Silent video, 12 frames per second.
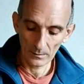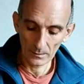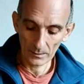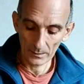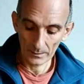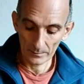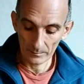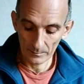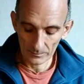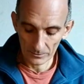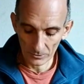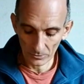I
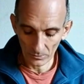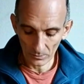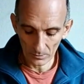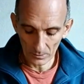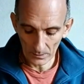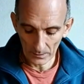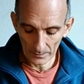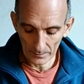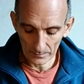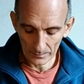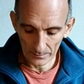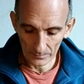draw,
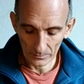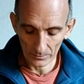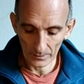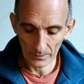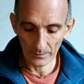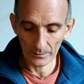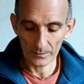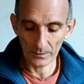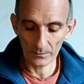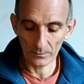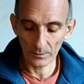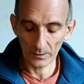I do like this
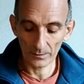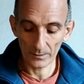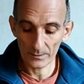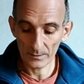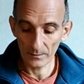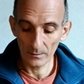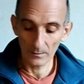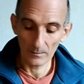and do like this.